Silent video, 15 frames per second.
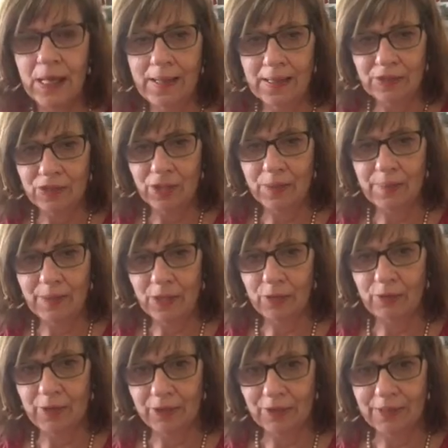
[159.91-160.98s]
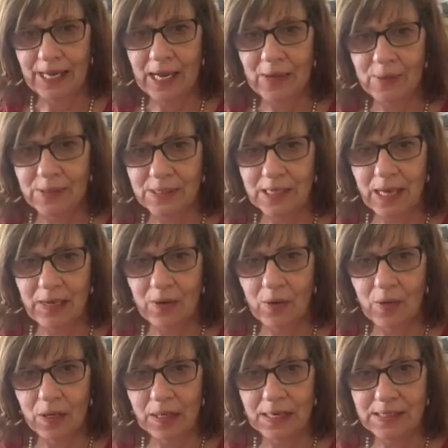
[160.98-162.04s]
electronic medical record now has got
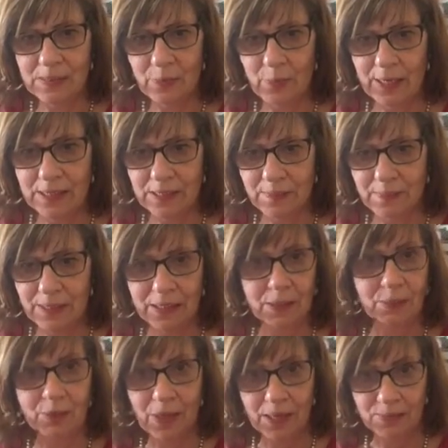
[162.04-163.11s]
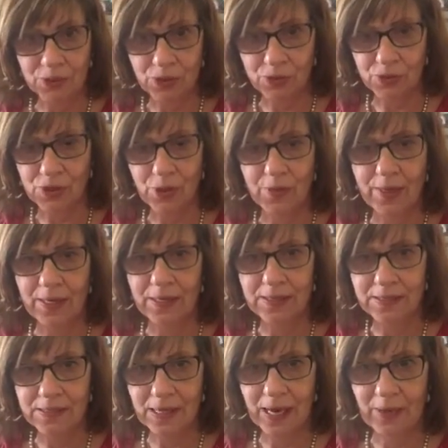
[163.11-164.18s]
all kinds of ways of being able to prompt you, so that
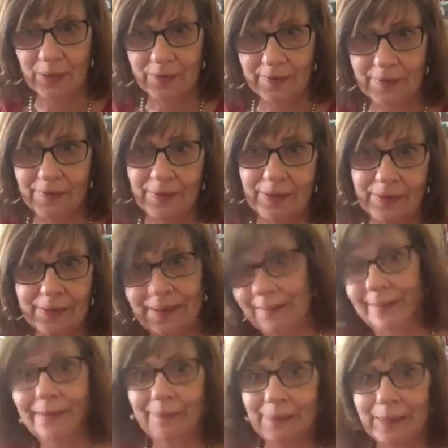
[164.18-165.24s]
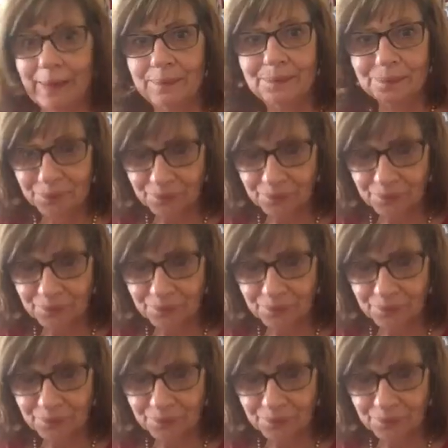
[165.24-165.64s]
I don't even have to think about it.